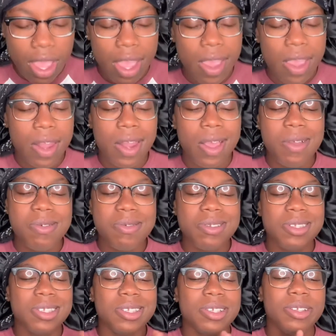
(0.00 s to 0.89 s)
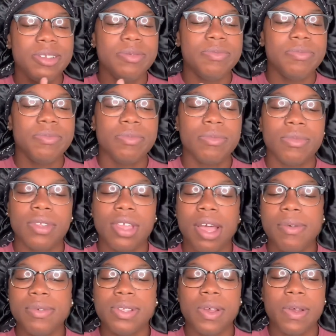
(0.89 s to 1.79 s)
And I was
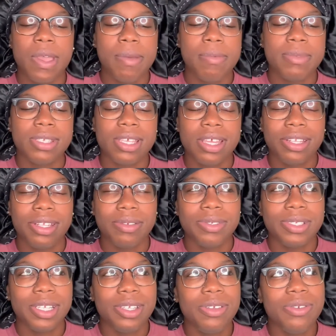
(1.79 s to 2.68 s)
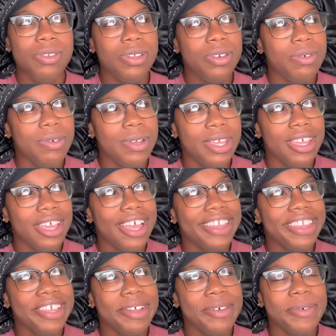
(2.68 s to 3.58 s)
on Amazon. I was like, you know what?
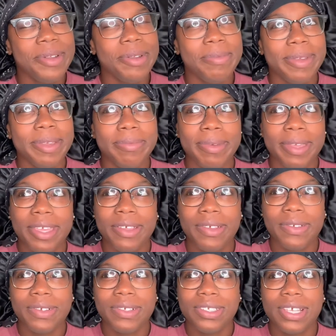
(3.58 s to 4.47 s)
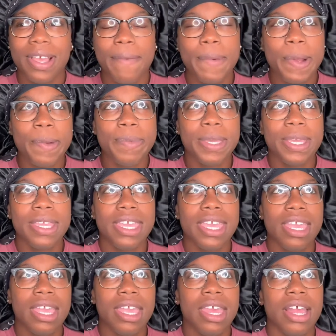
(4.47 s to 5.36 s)
I think I want to make bangles. So I brought me a
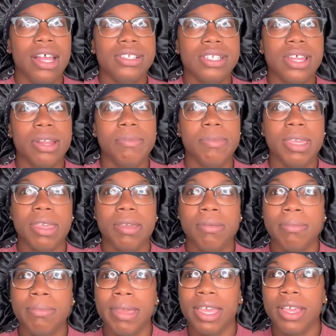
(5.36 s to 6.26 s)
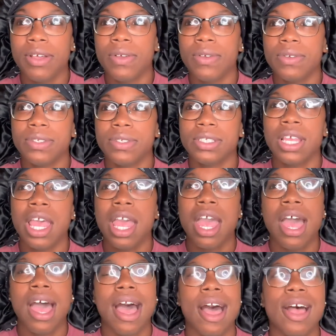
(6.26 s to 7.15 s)
kit. I started making bangles.
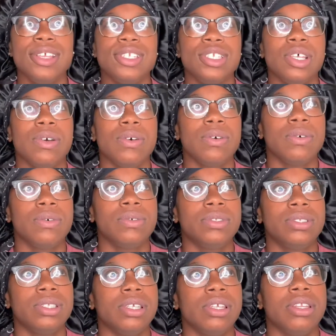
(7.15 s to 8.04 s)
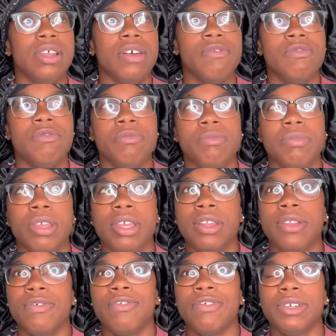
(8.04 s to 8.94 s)
I sold 10 of them
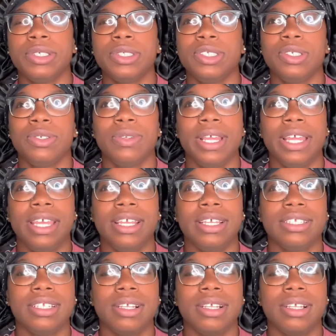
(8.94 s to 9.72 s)
in the first 2 days.